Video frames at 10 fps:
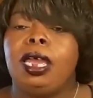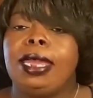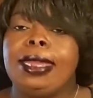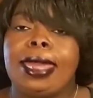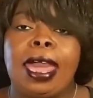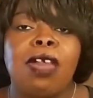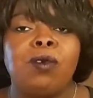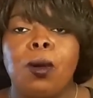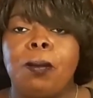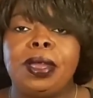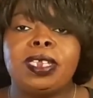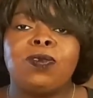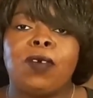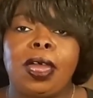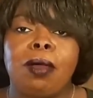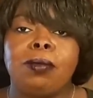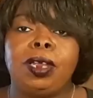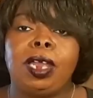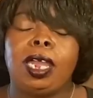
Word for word: he gave up his family